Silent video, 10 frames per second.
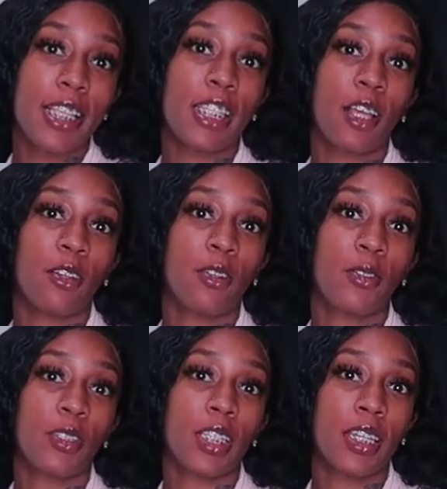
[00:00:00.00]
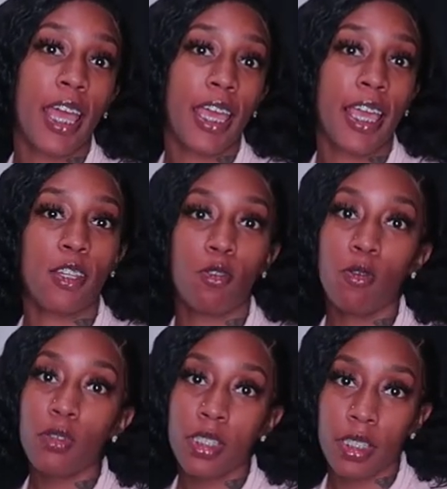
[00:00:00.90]
So today, as
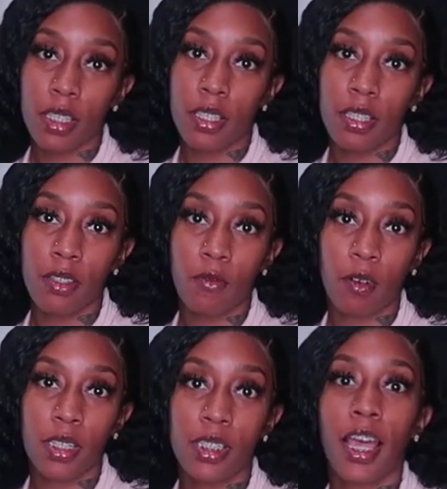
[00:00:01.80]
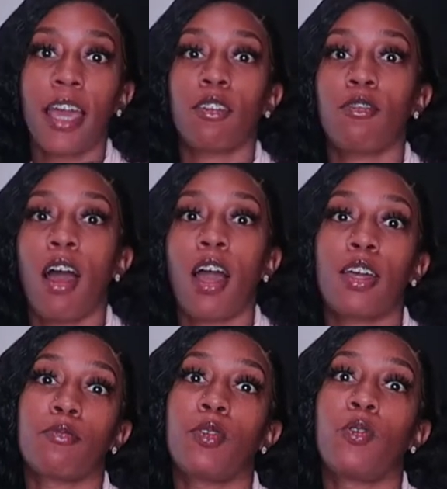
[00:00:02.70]
you see from the title,
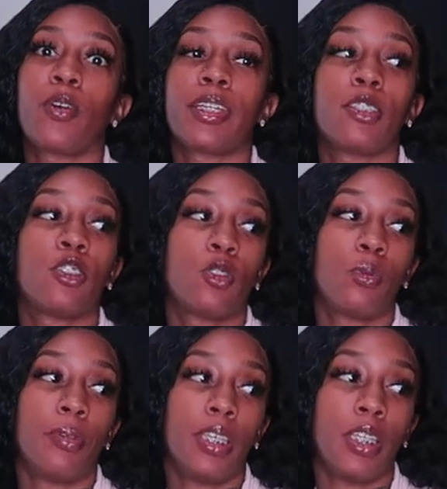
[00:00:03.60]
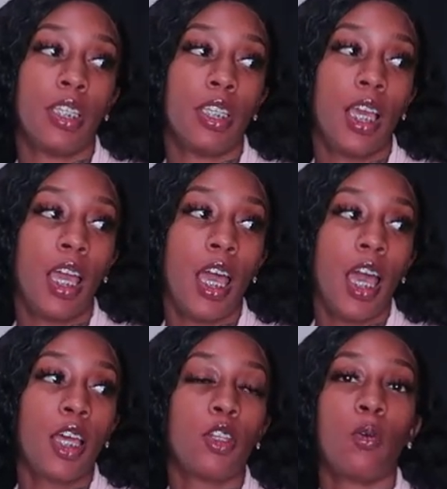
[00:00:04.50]
I'm going to be
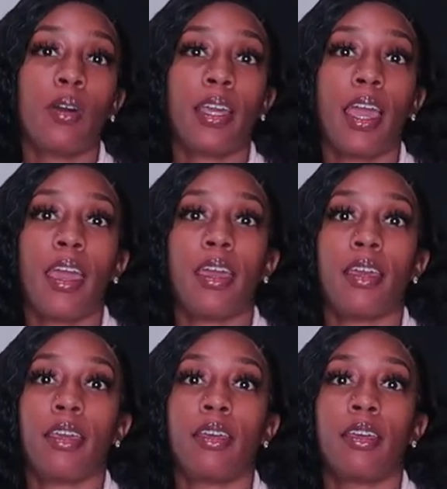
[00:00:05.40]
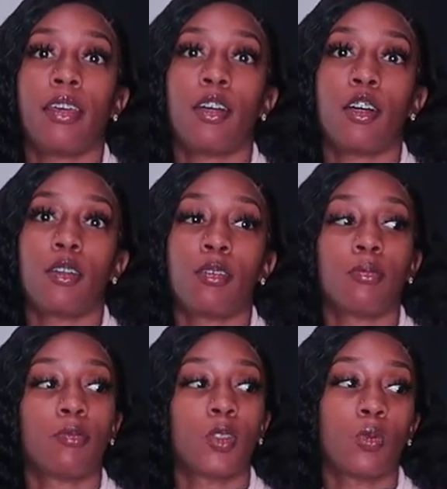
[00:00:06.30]
doing a
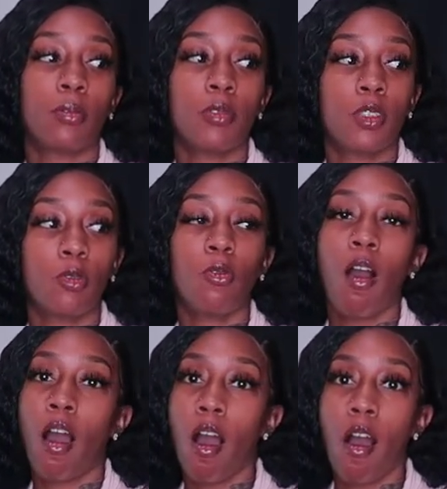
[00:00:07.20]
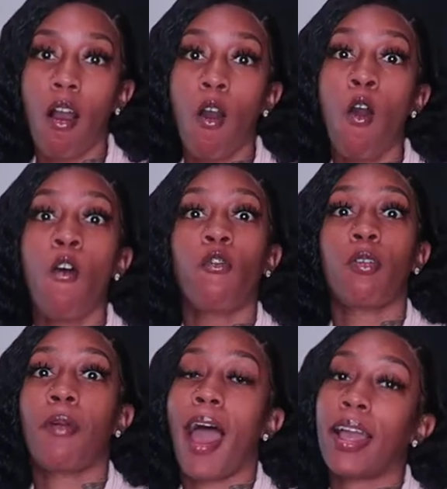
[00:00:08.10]
swimsuit haul
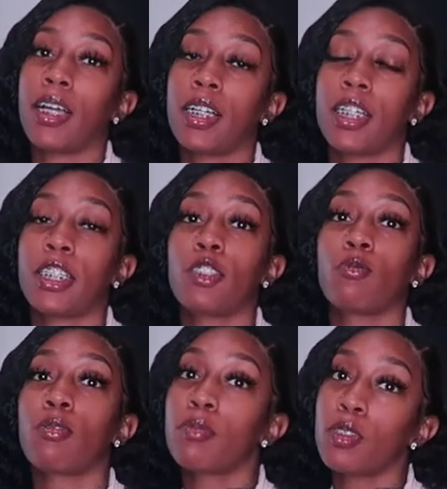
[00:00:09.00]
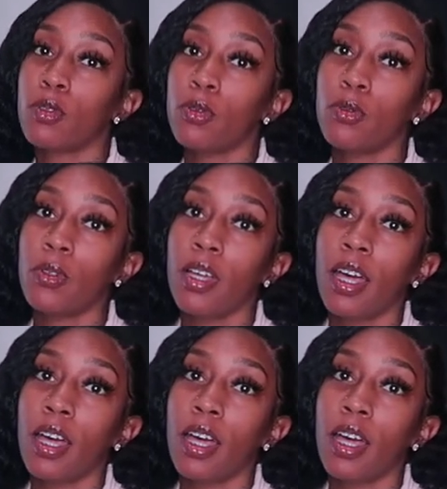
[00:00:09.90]
from Iconswim.